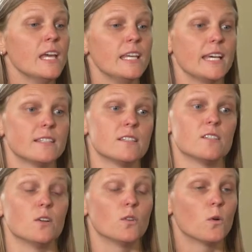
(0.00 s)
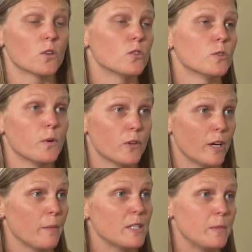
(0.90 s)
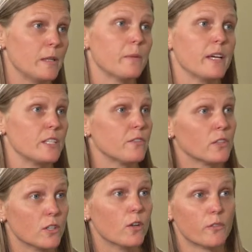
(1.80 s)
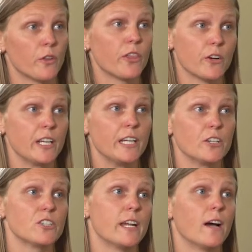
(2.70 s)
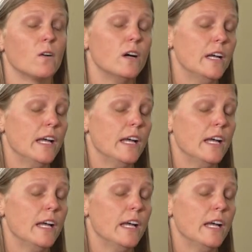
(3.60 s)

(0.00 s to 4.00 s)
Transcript: Yes, so the horticulture program has been in place for a little over 30 years now.